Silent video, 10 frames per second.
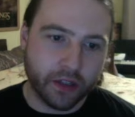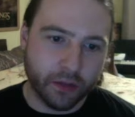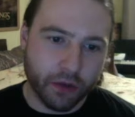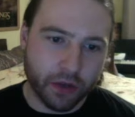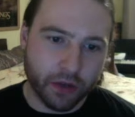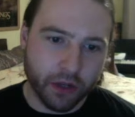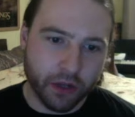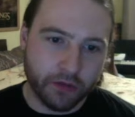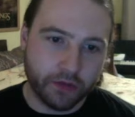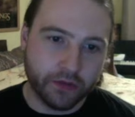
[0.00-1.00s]
what you
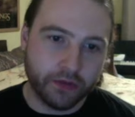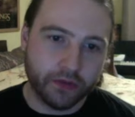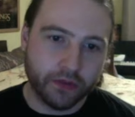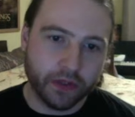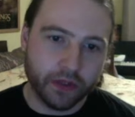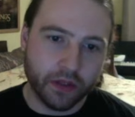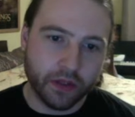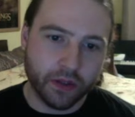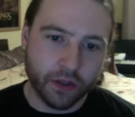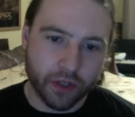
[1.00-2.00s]
love. You
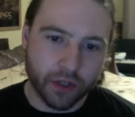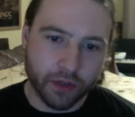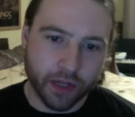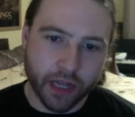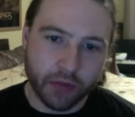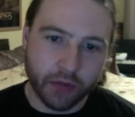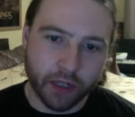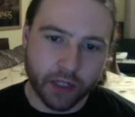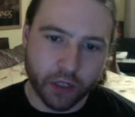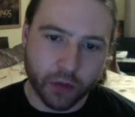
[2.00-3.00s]
can do something equally
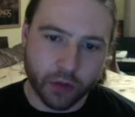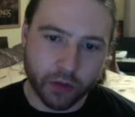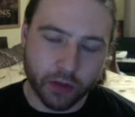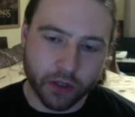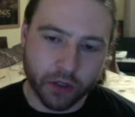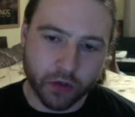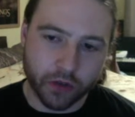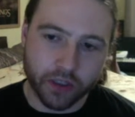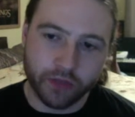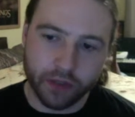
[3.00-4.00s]
as enjoyable and
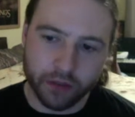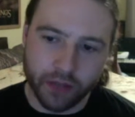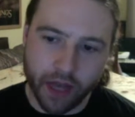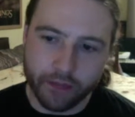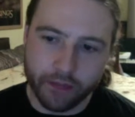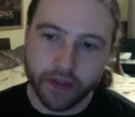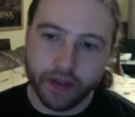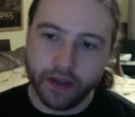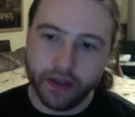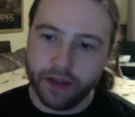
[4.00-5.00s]
constructive. Do that.
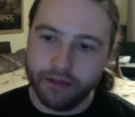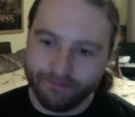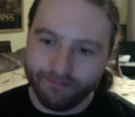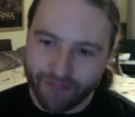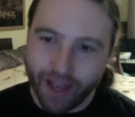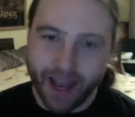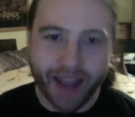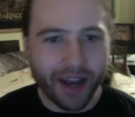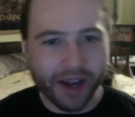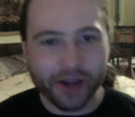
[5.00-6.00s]

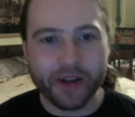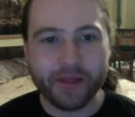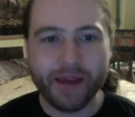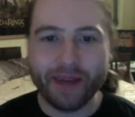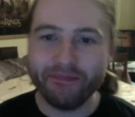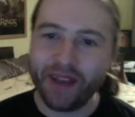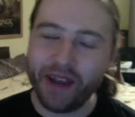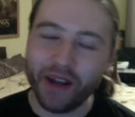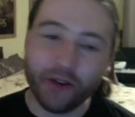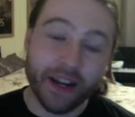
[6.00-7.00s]
I agree, man. I
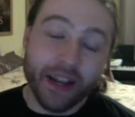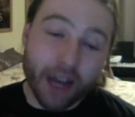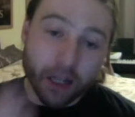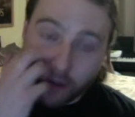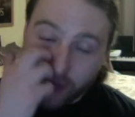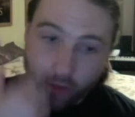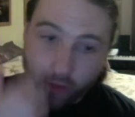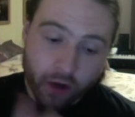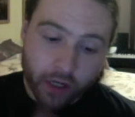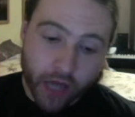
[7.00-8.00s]
agree. And don't get me
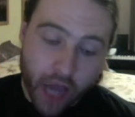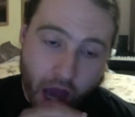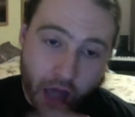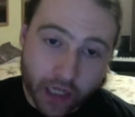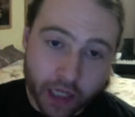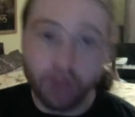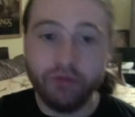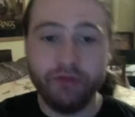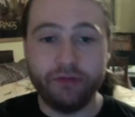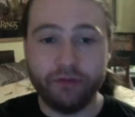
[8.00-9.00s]
wrong, like I love